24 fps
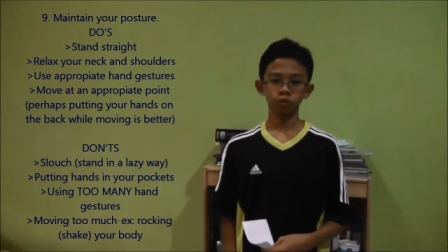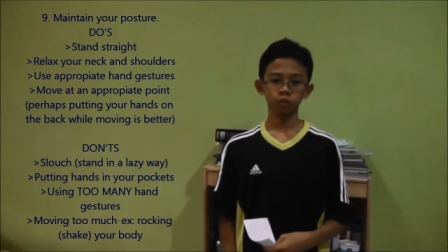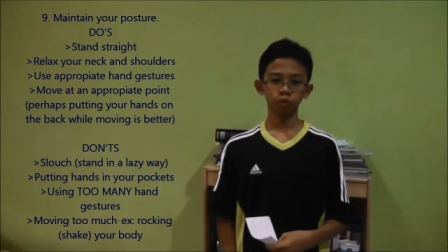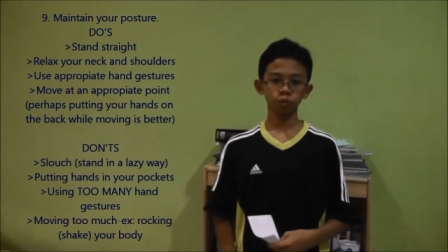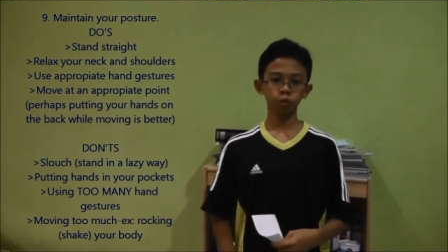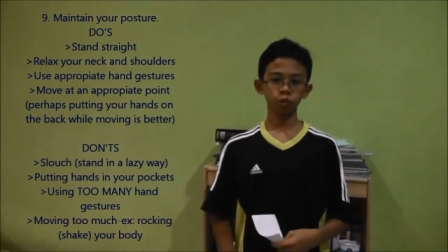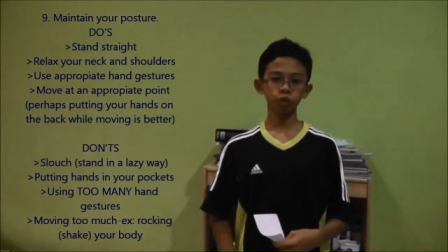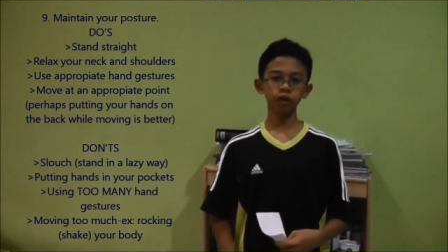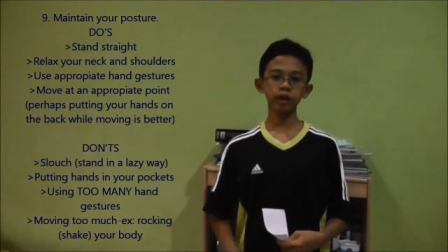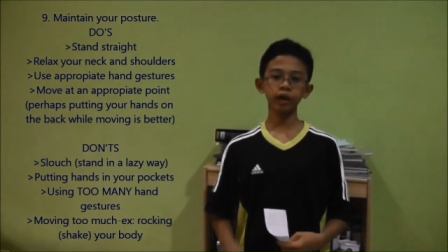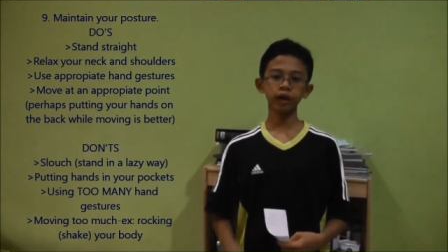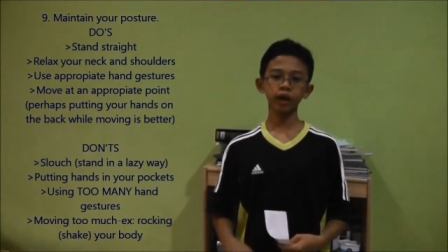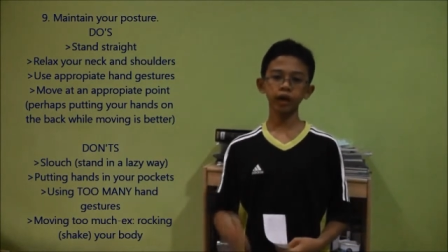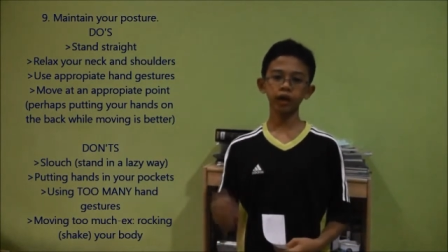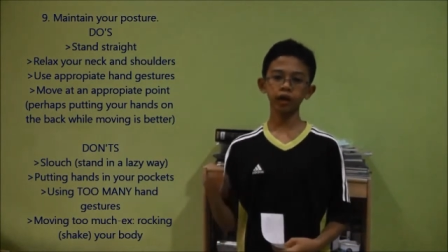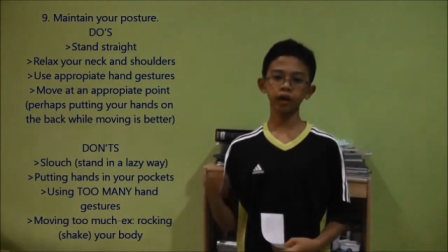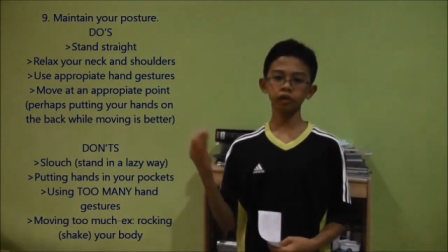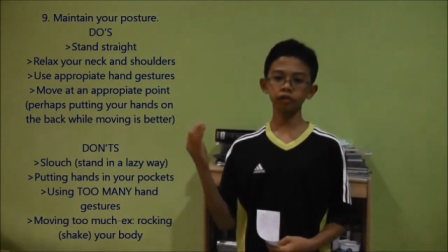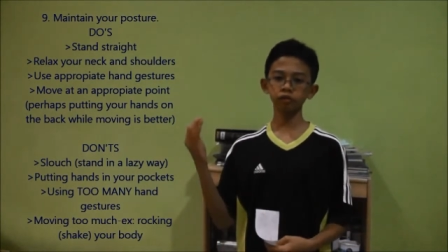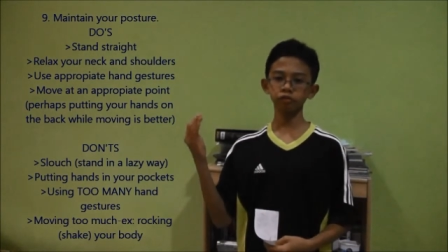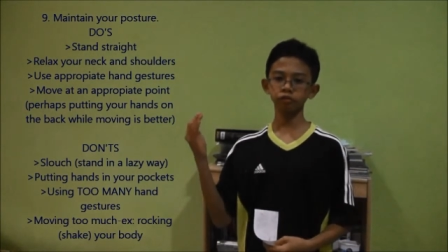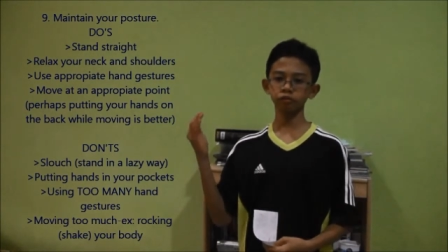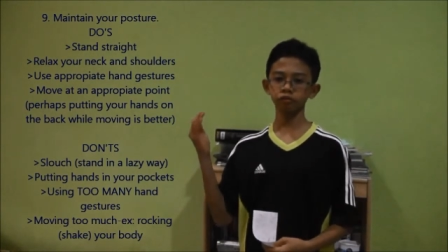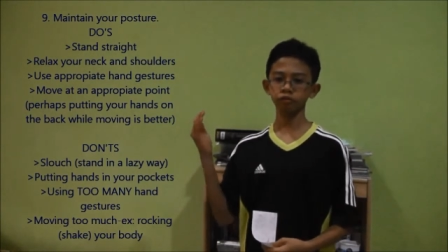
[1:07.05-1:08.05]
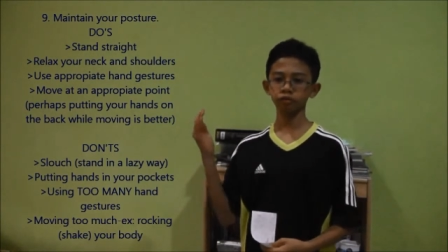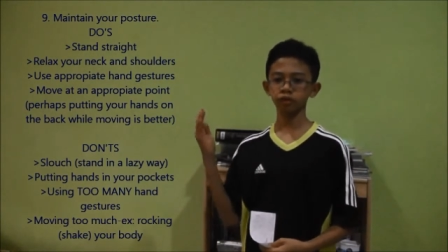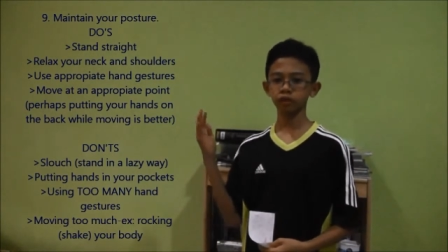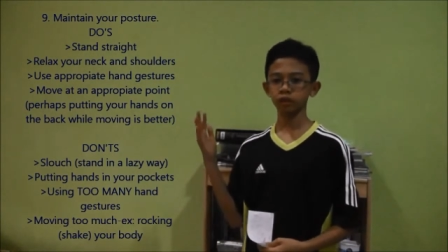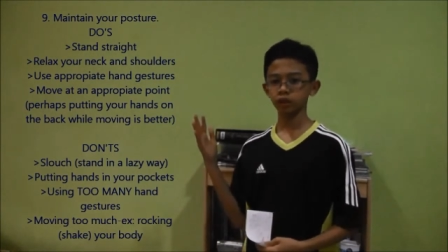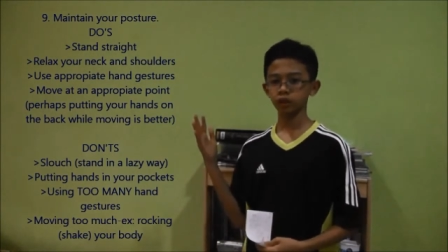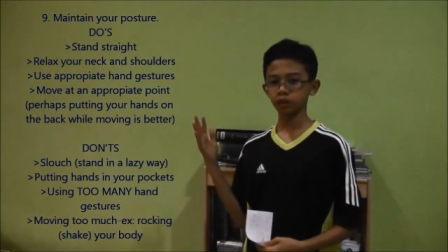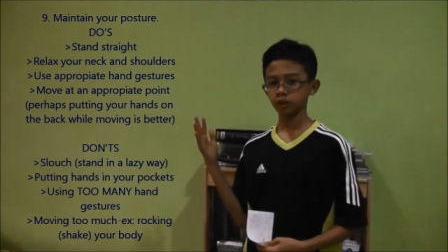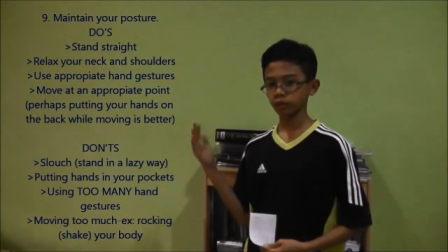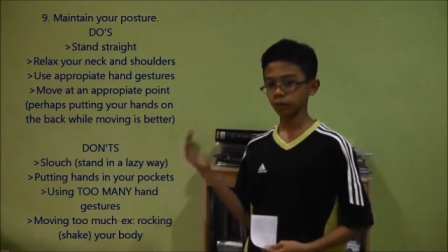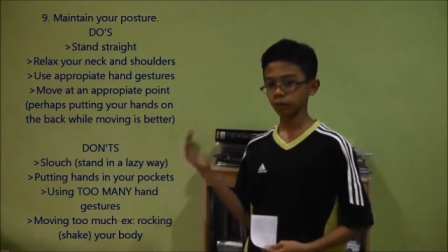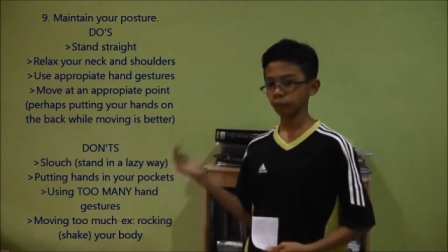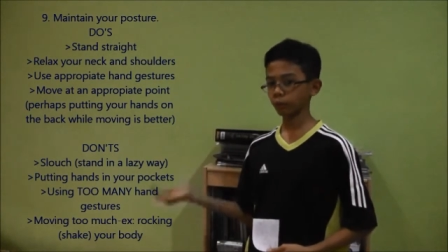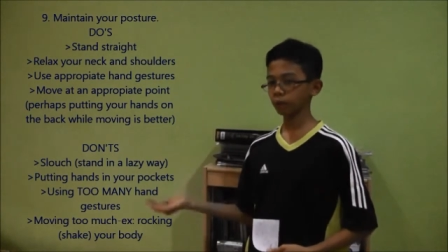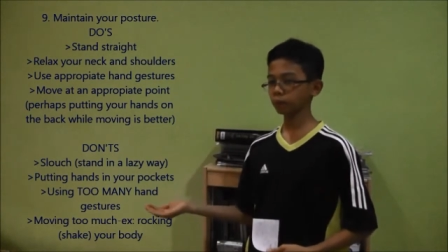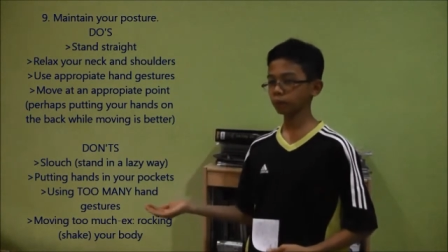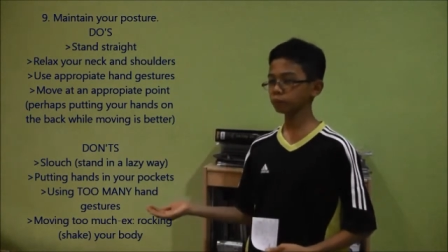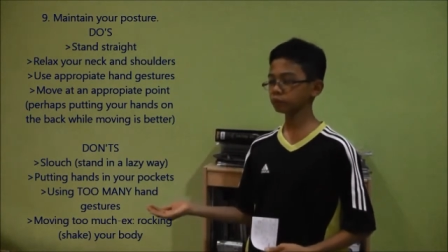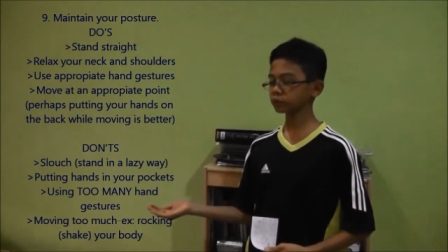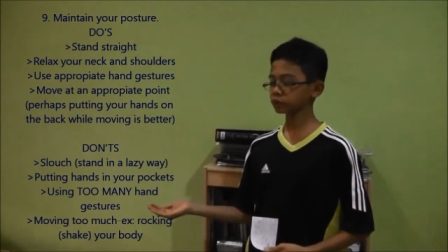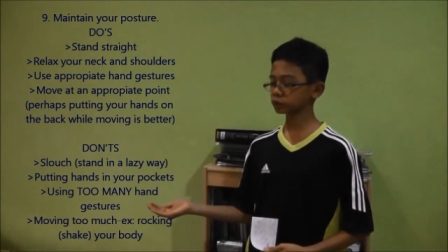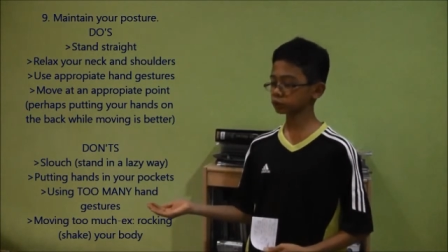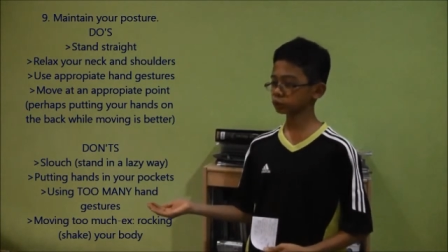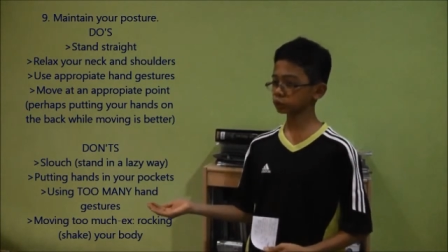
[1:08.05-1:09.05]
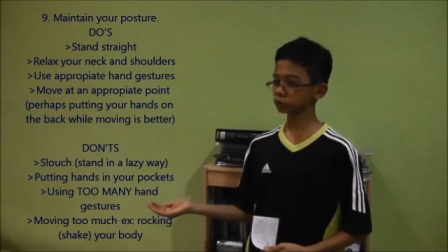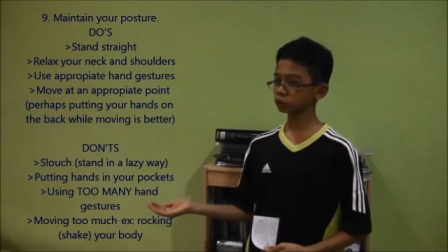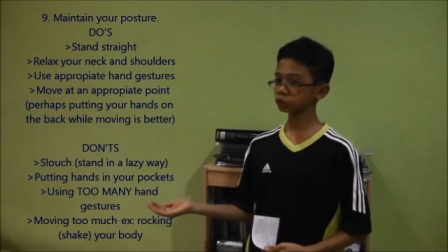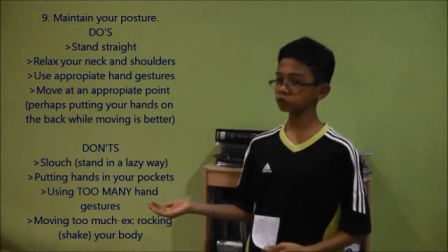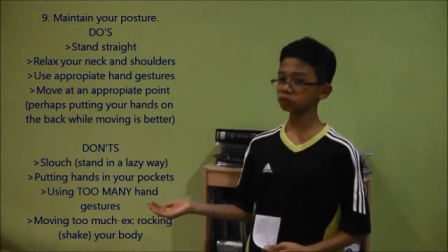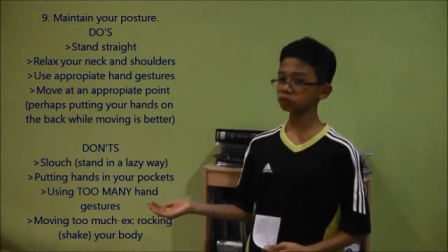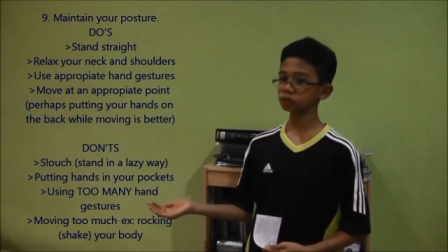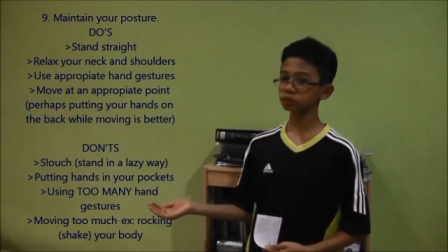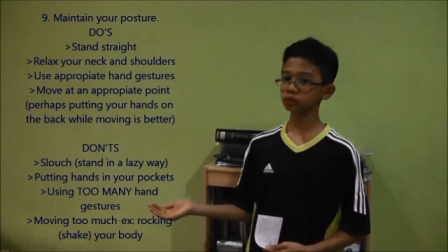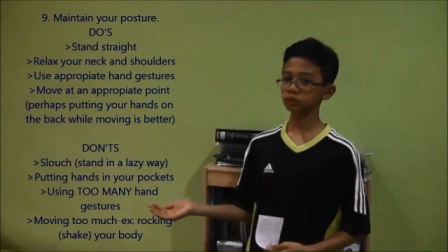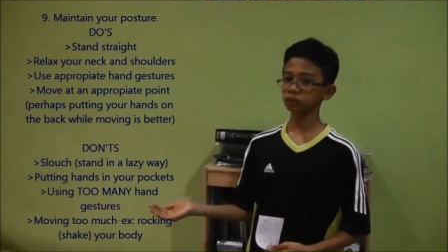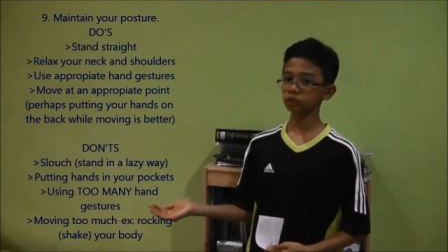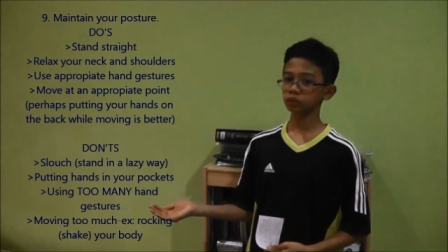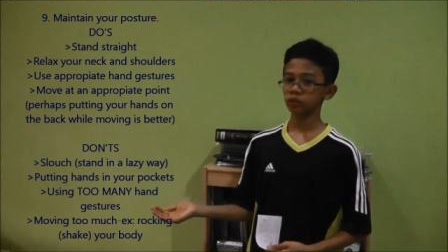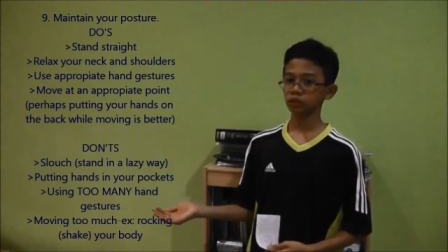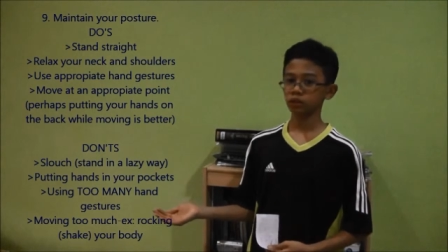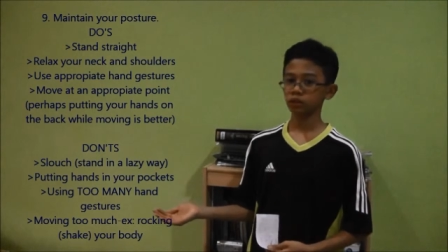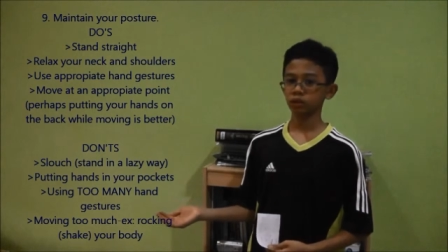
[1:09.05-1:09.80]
We have public schools.